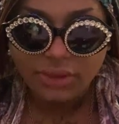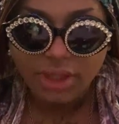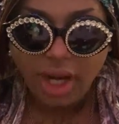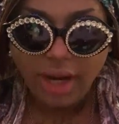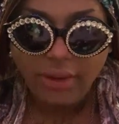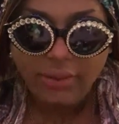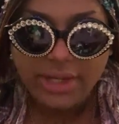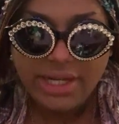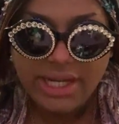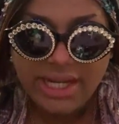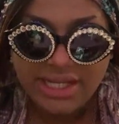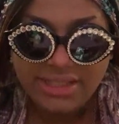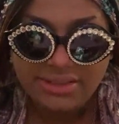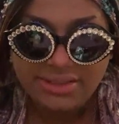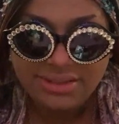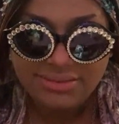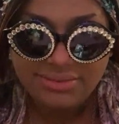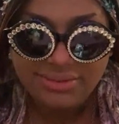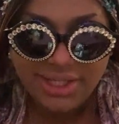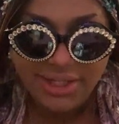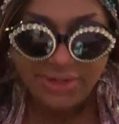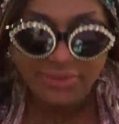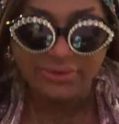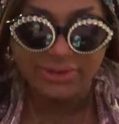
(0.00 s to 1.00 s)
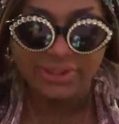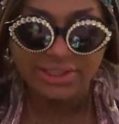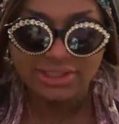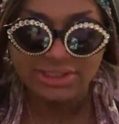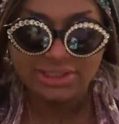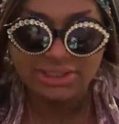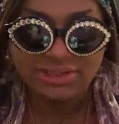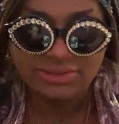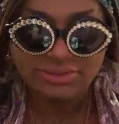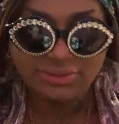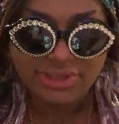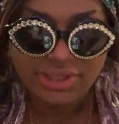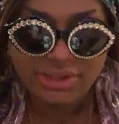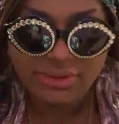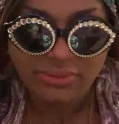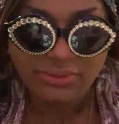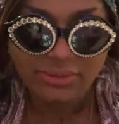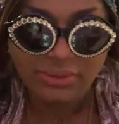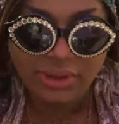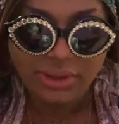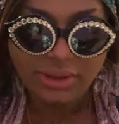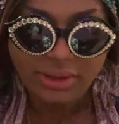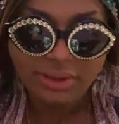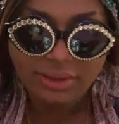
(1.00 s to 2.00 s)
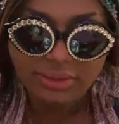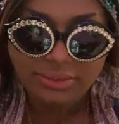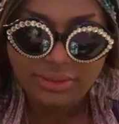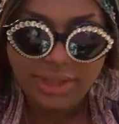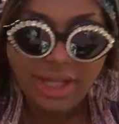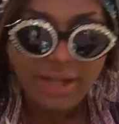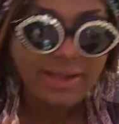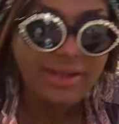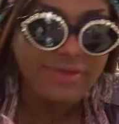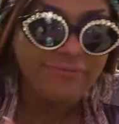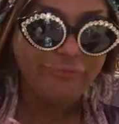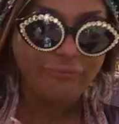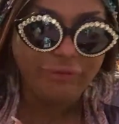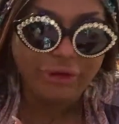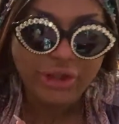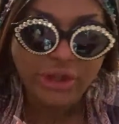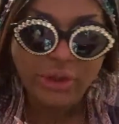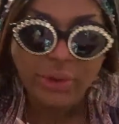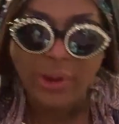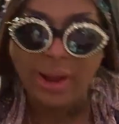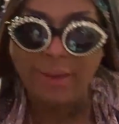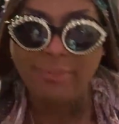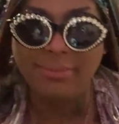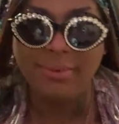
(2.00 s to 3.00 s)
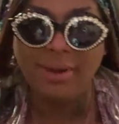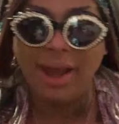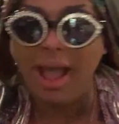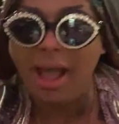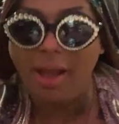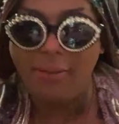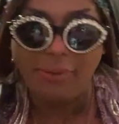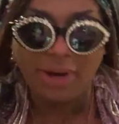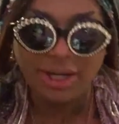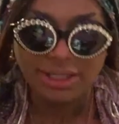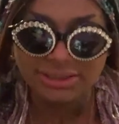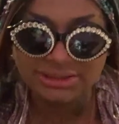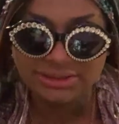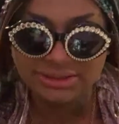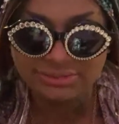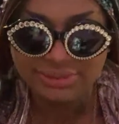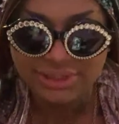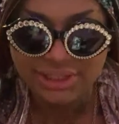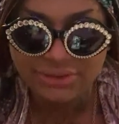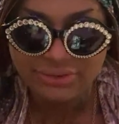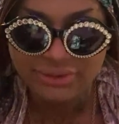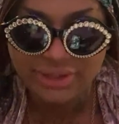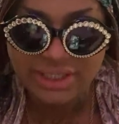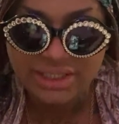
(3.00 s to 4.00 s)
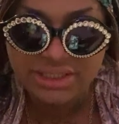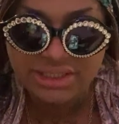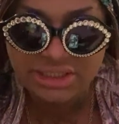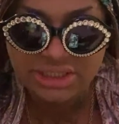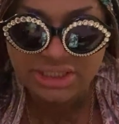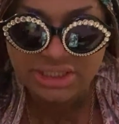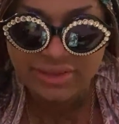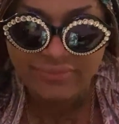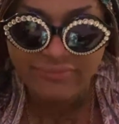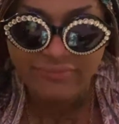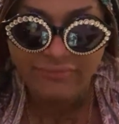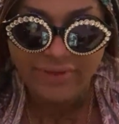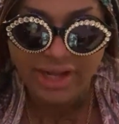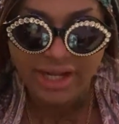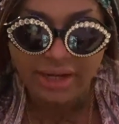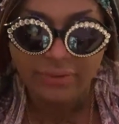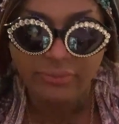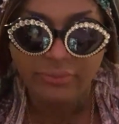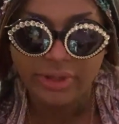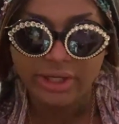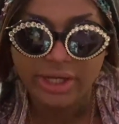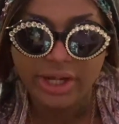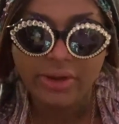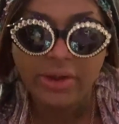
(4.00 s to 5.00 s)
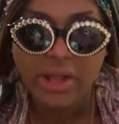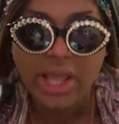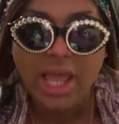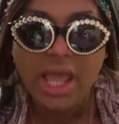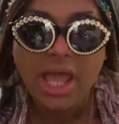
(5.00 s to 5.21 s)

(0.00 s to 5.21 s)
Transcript: would hate to be in a relationship with you. Well, lucky for you, I'm not wanting to be in a relationship. Fucking weirdo.